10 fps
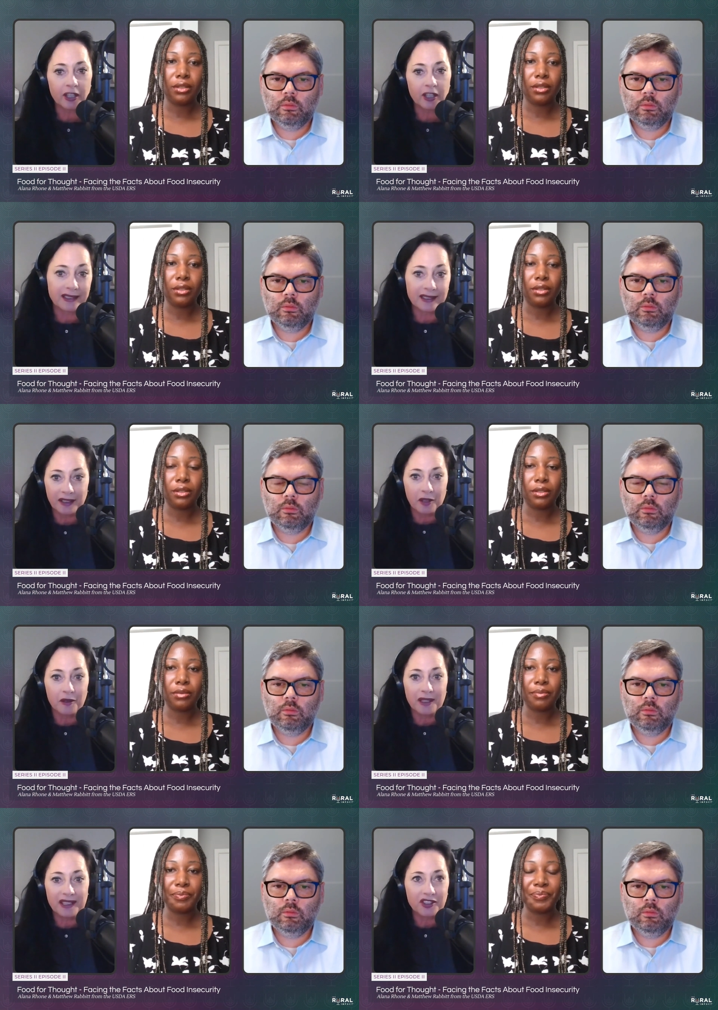Speaker 1: Because I know
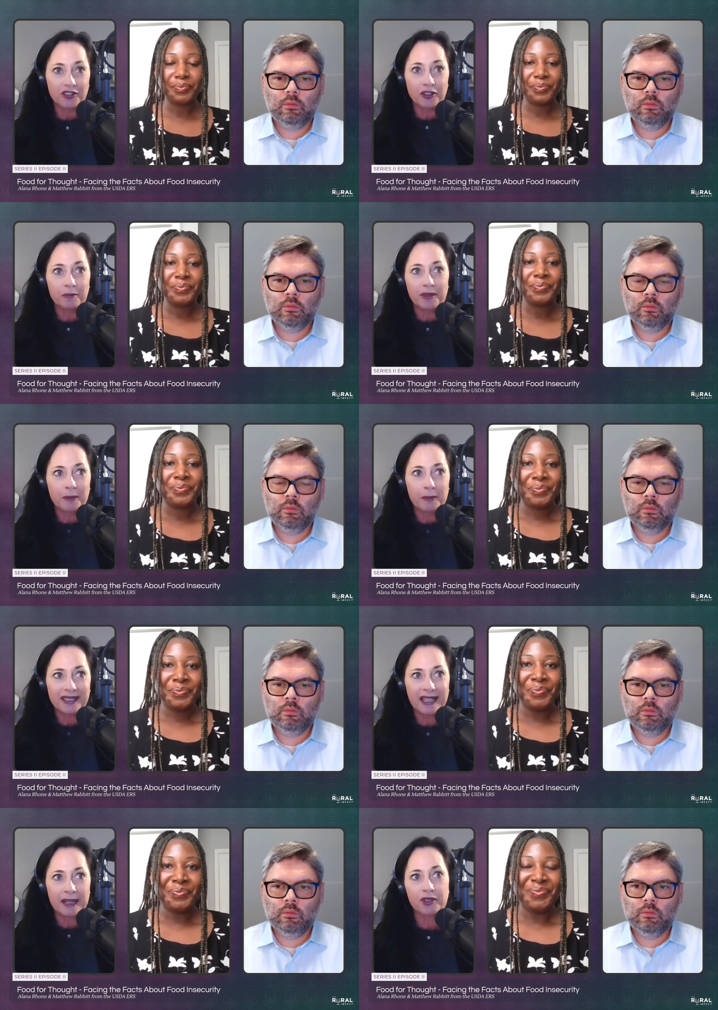it's this shouldn't be the
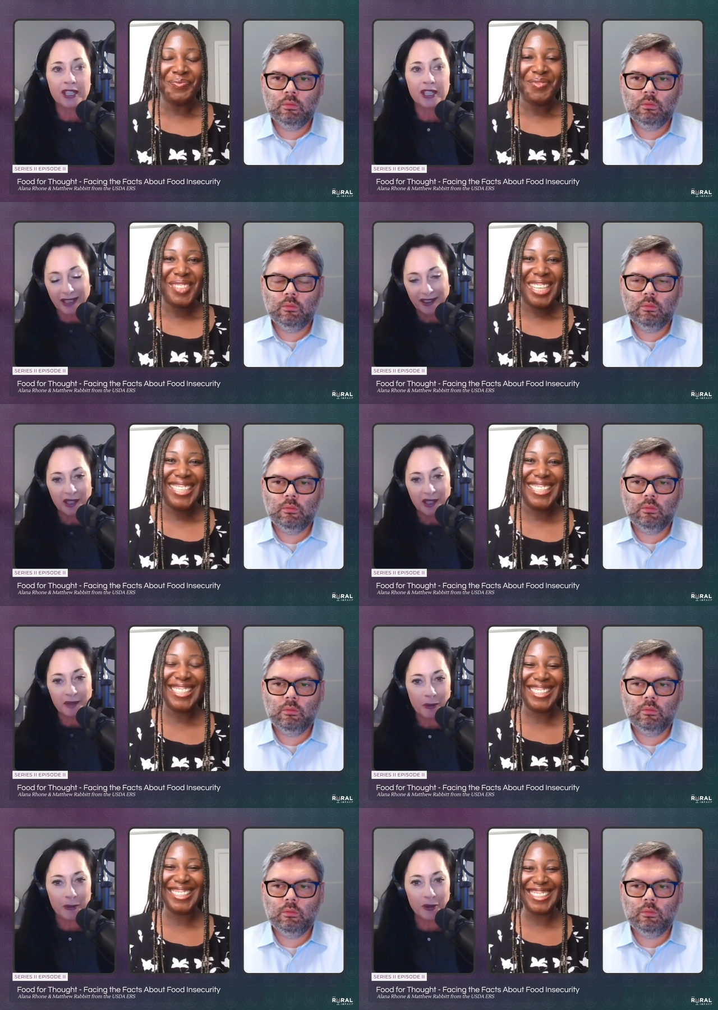best kept secret. I think
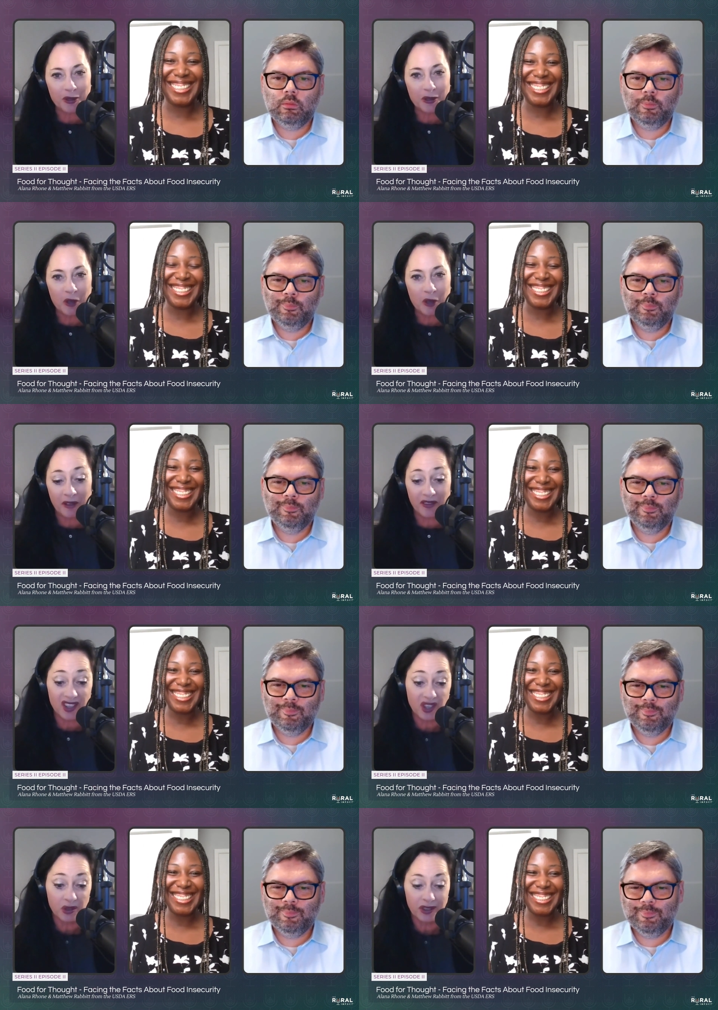more people should know about
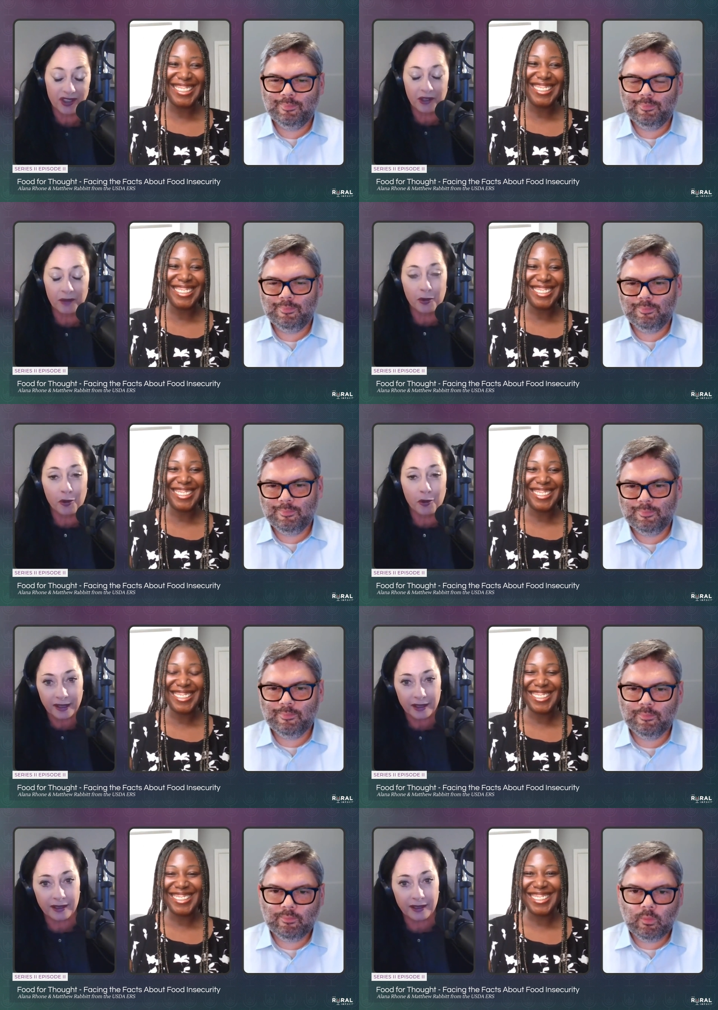these tools. They're
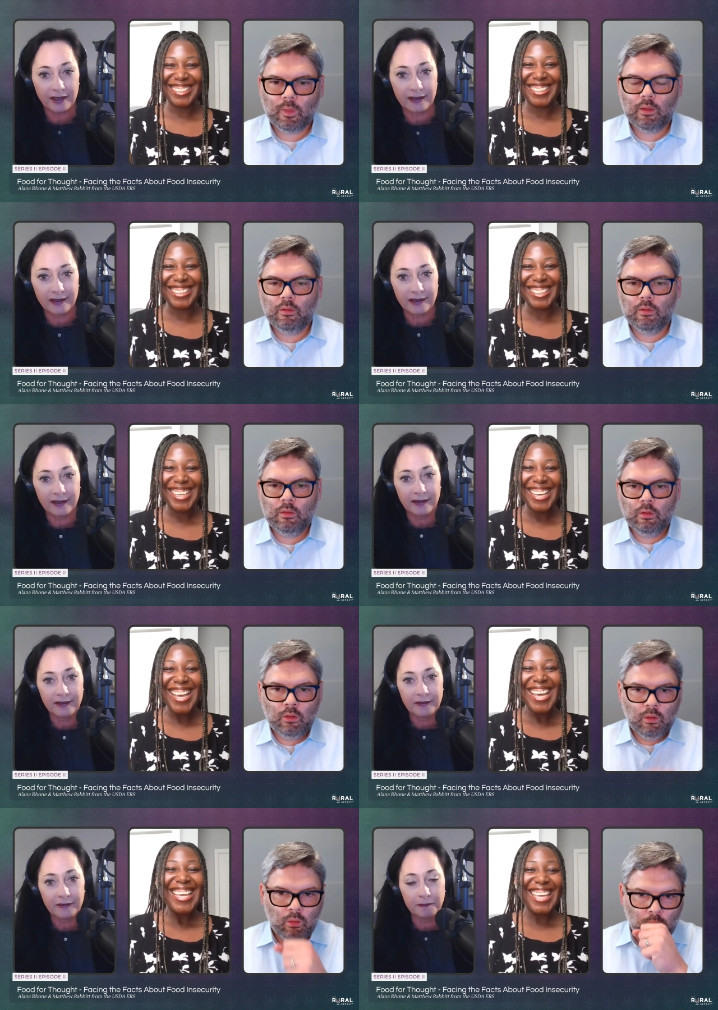important.
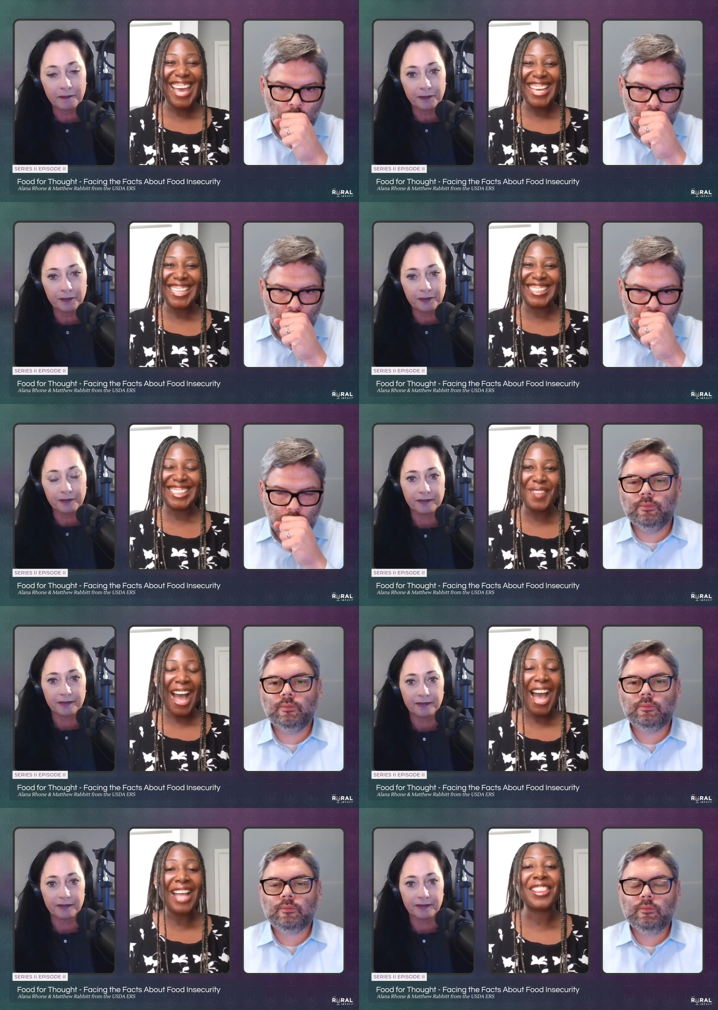
Speaker 2: Yes,
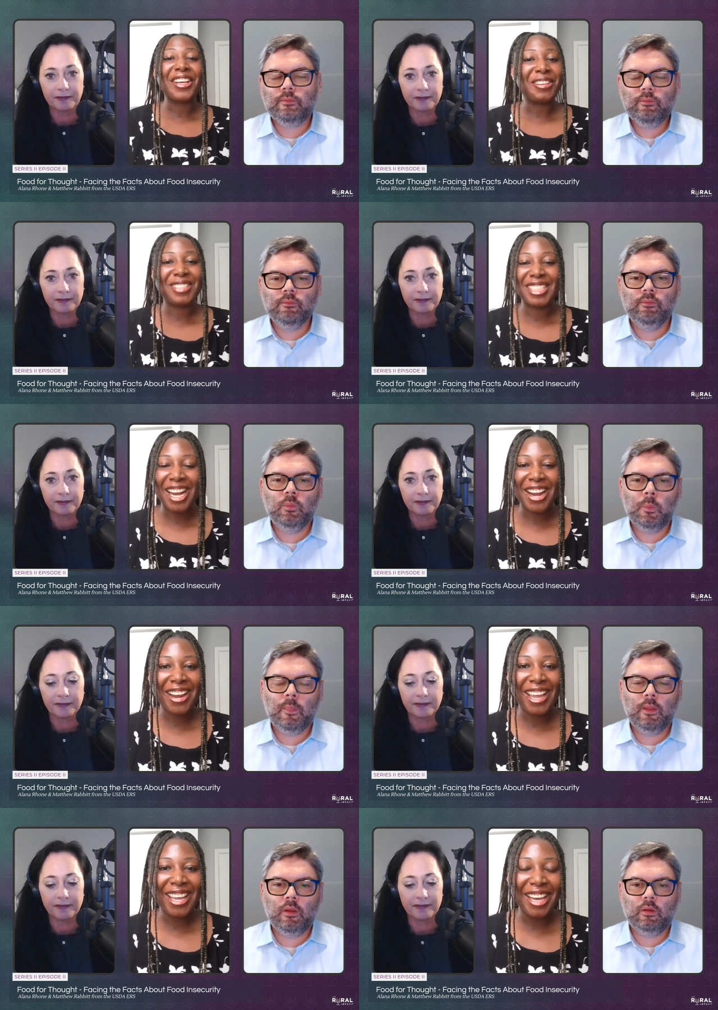I love
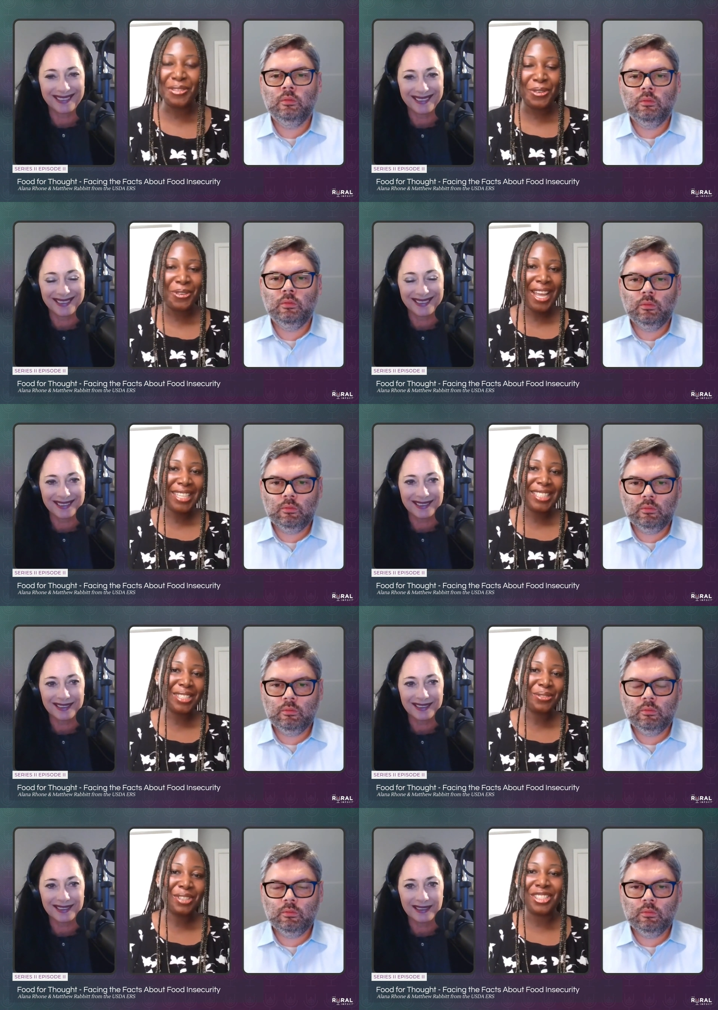sharing the Food
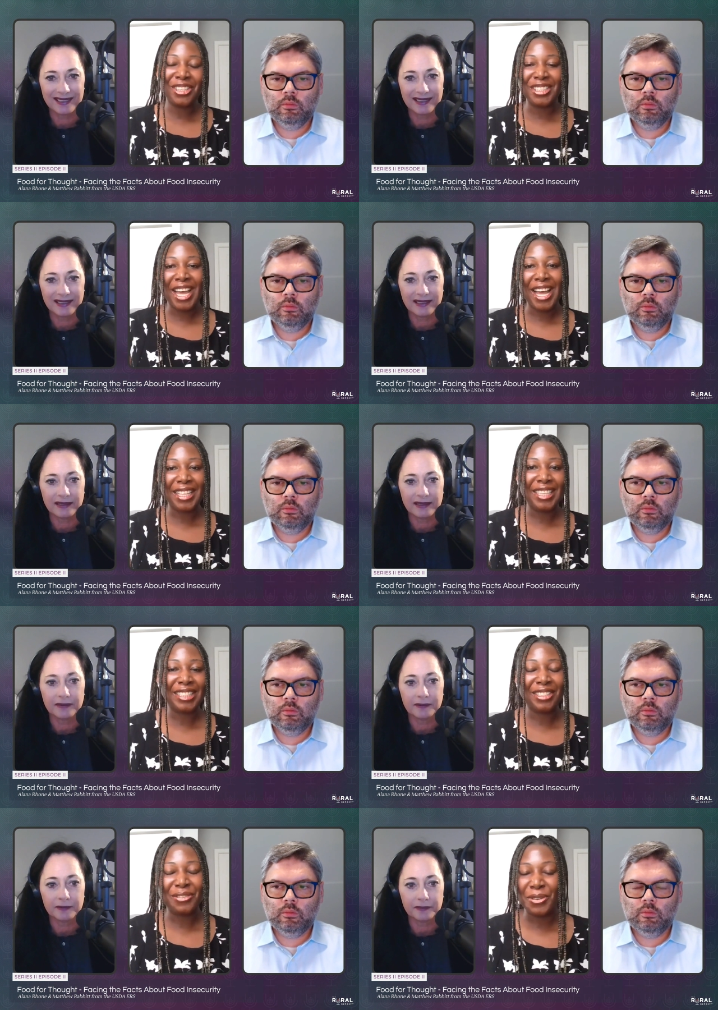Access Research
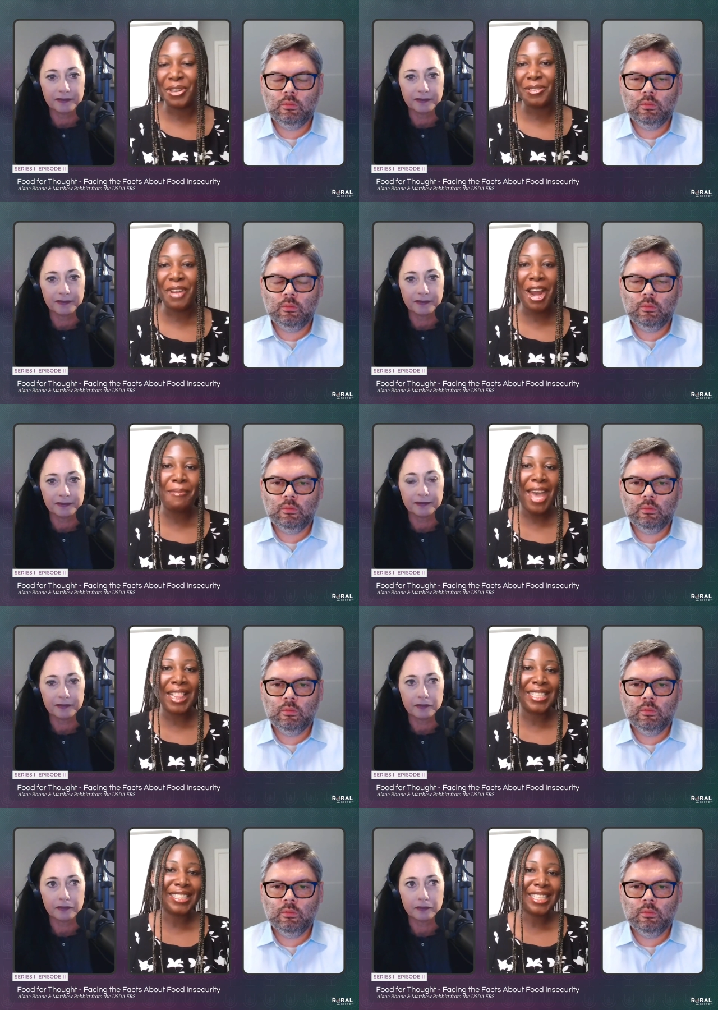Atlas and the Food
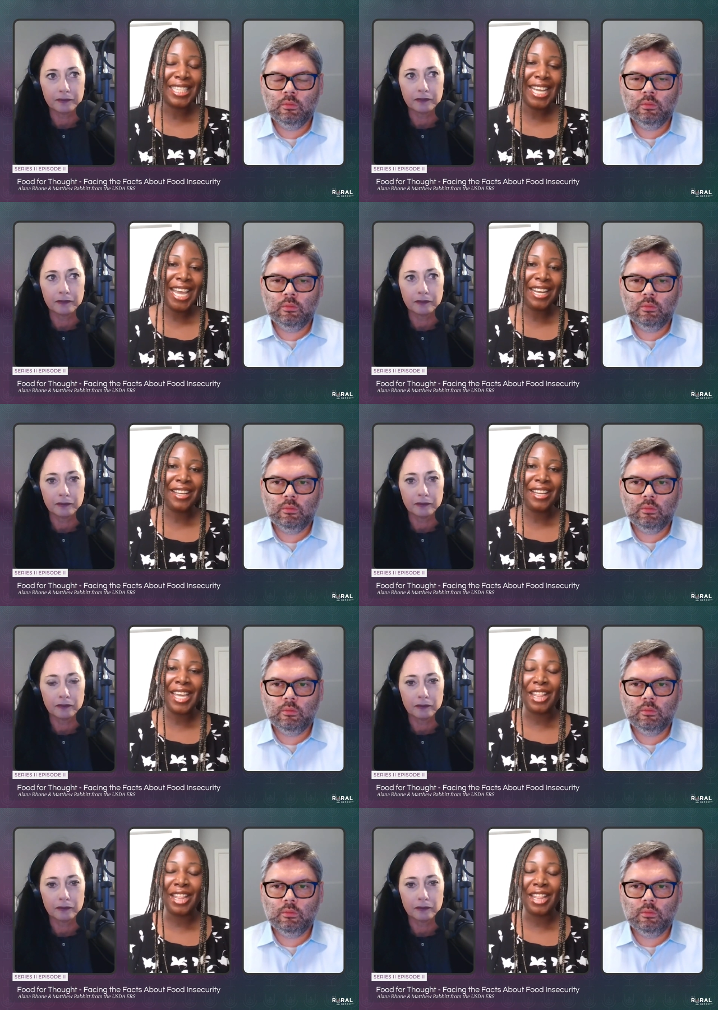Environment Atlas and the data